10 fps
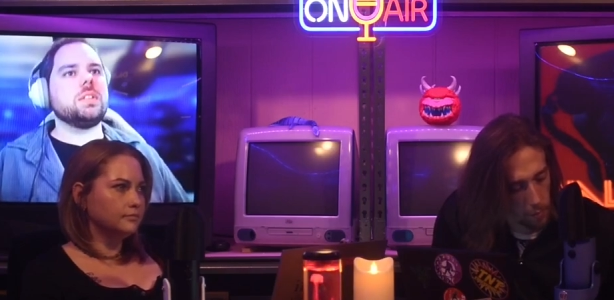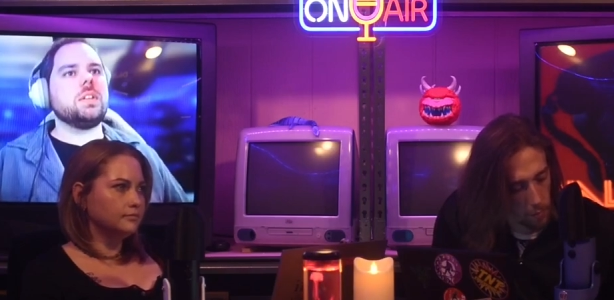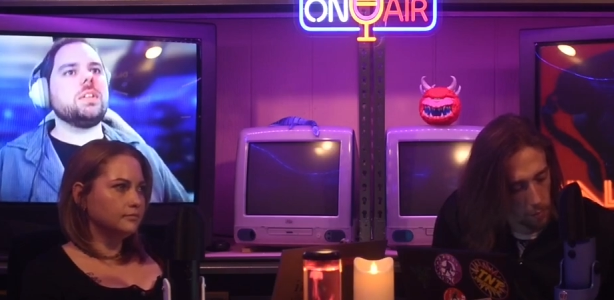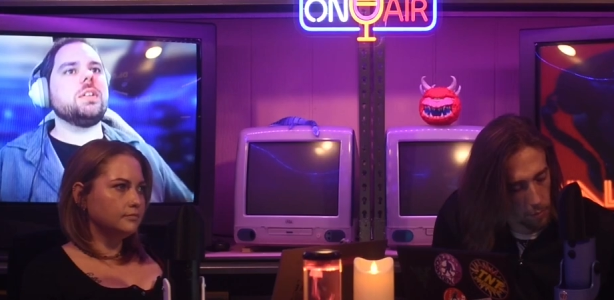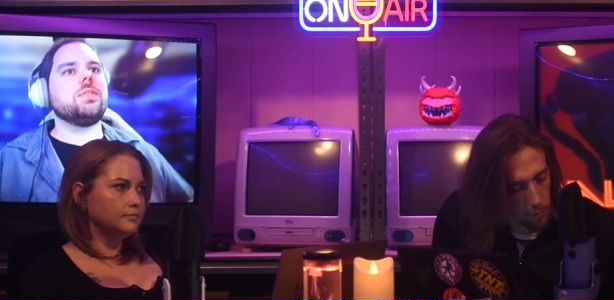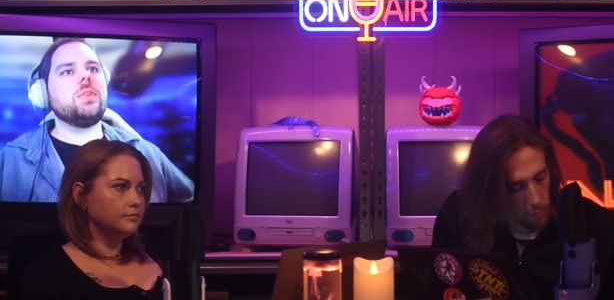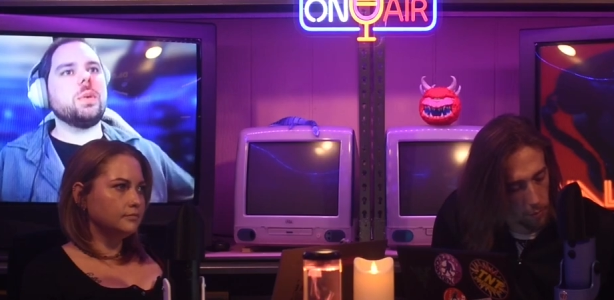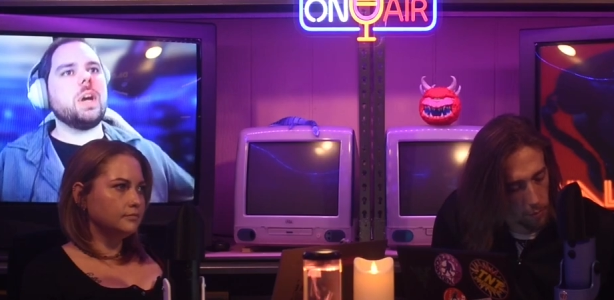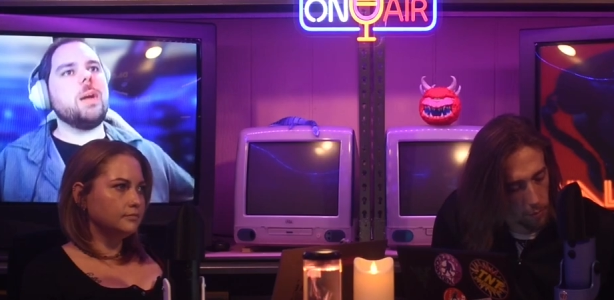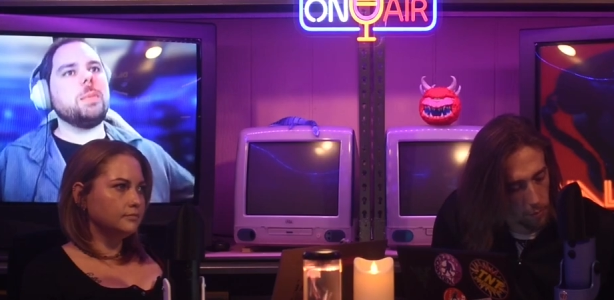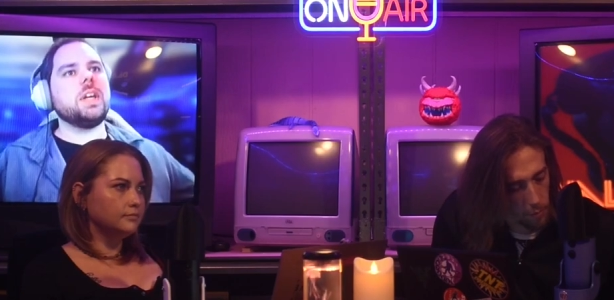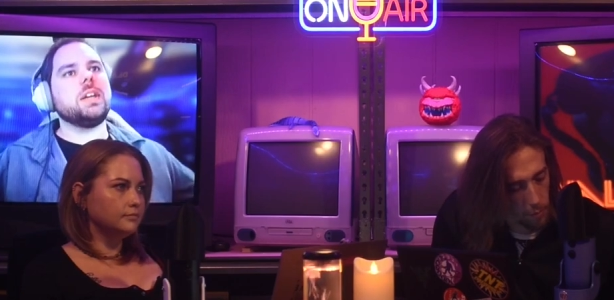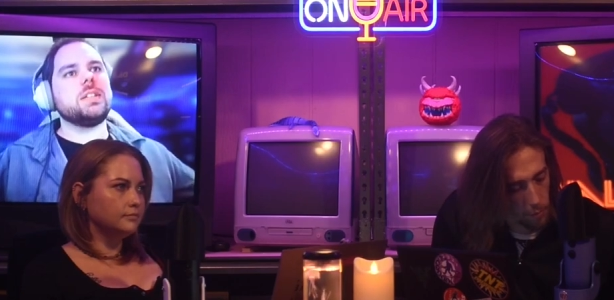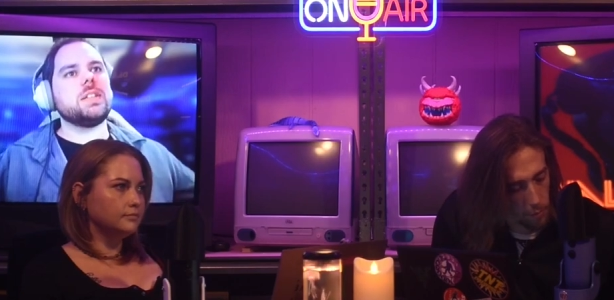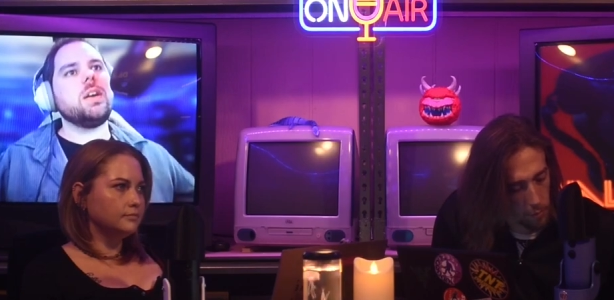Speaker 1: it's photocopying
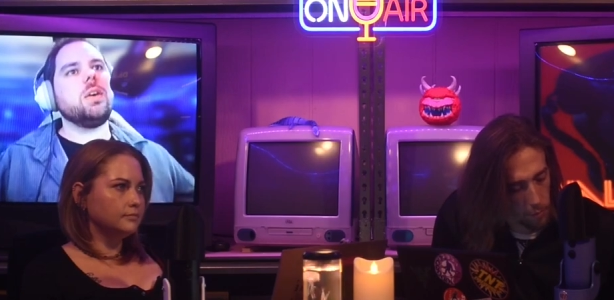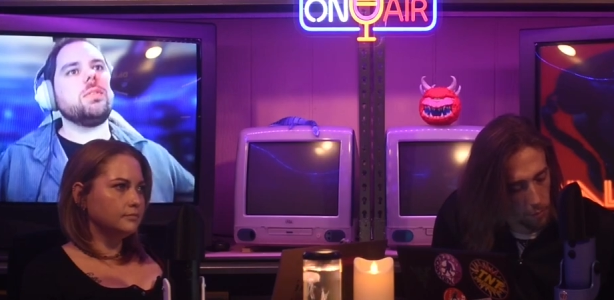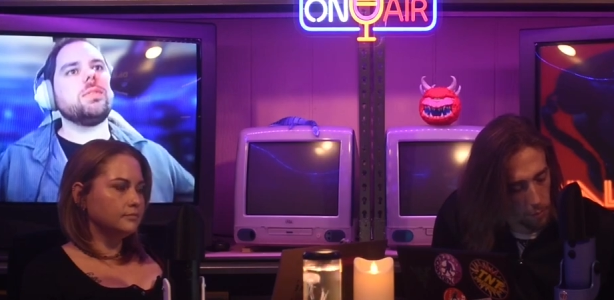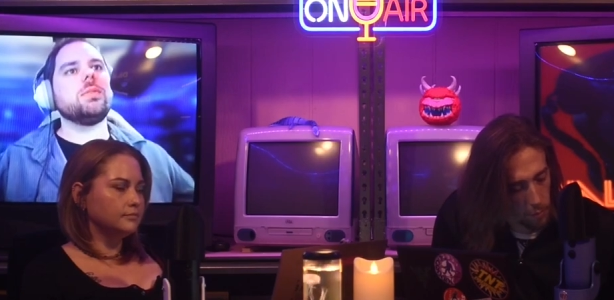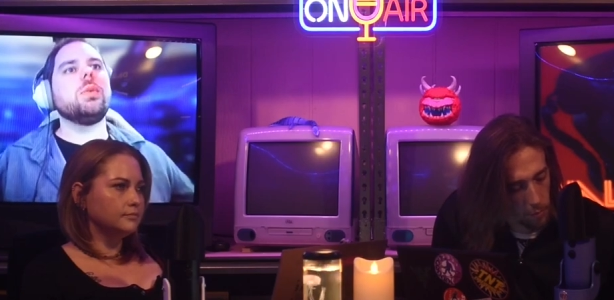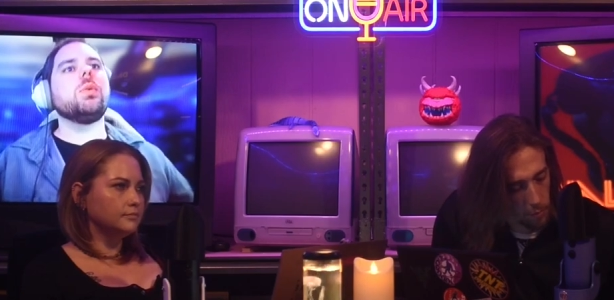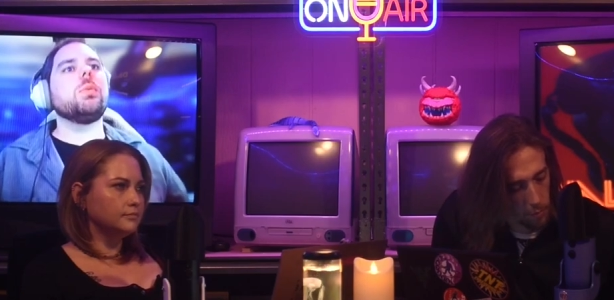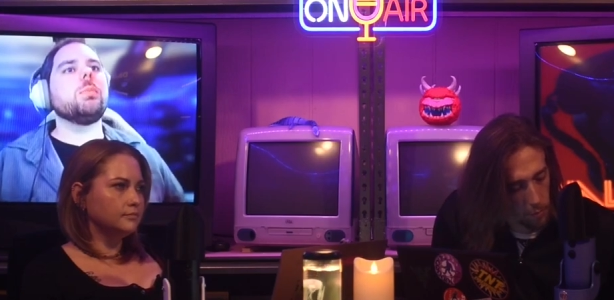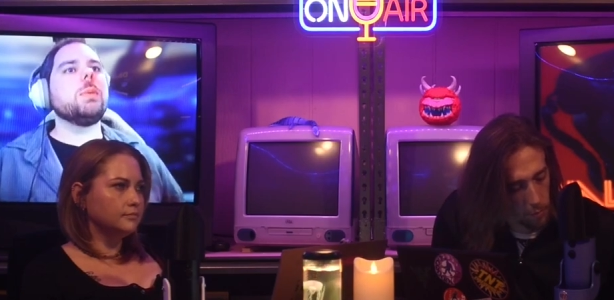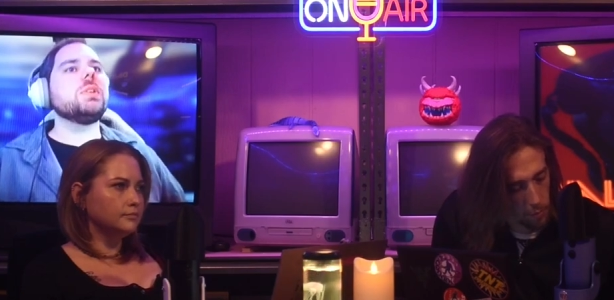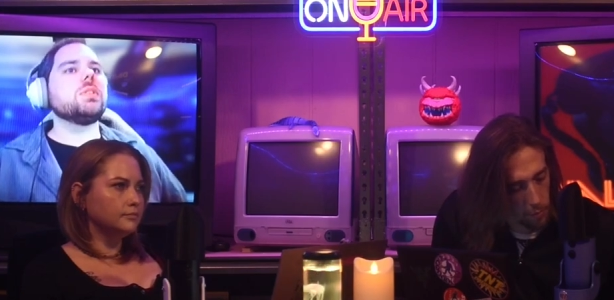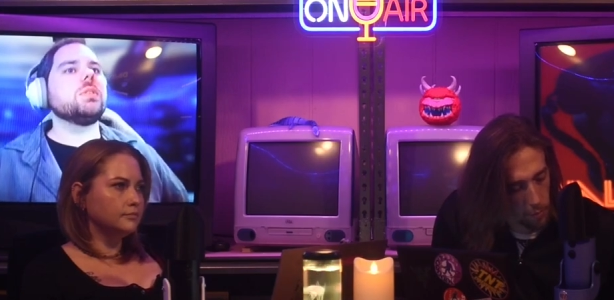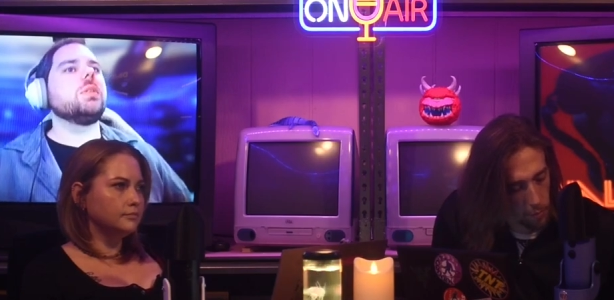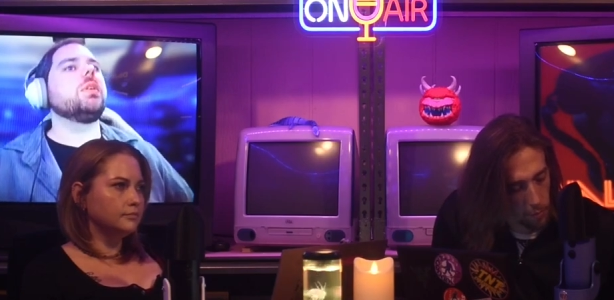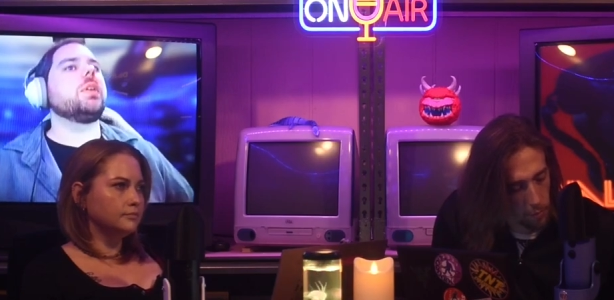itself, maybe it's just
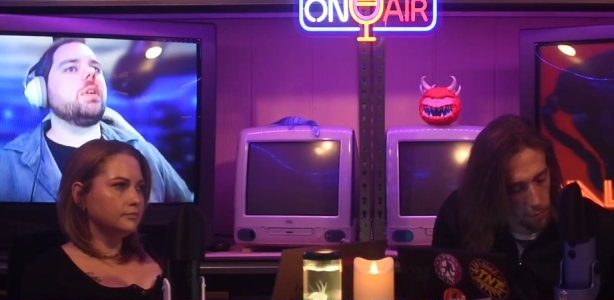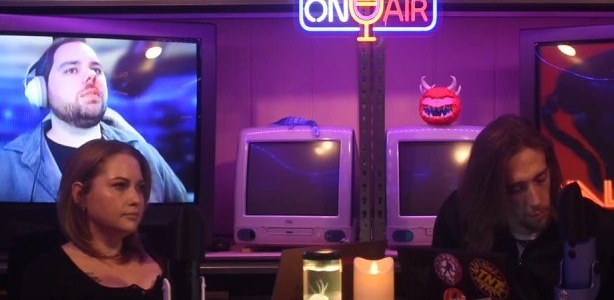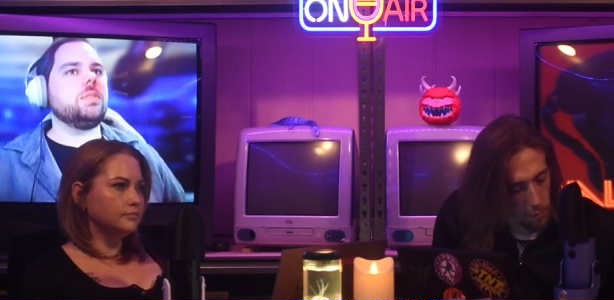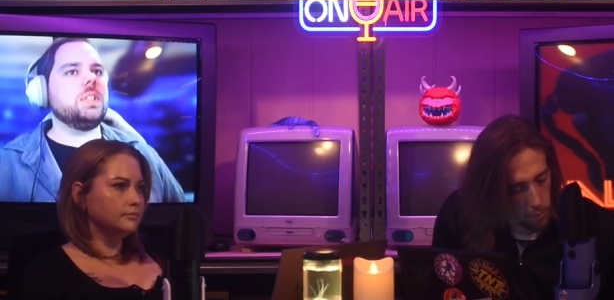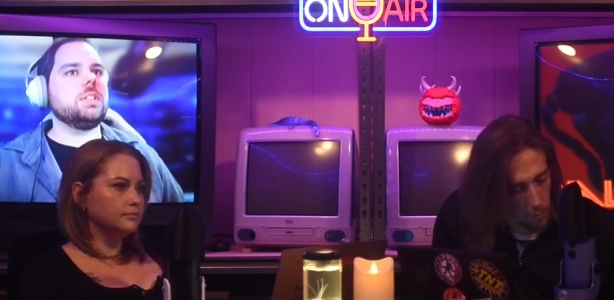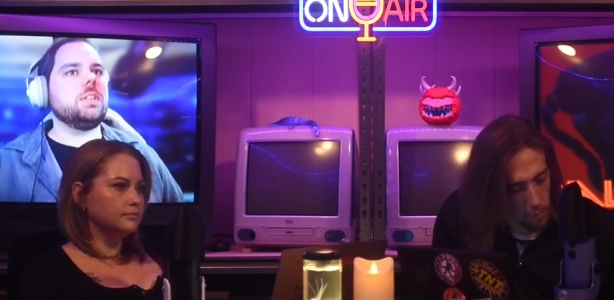learning off of itself.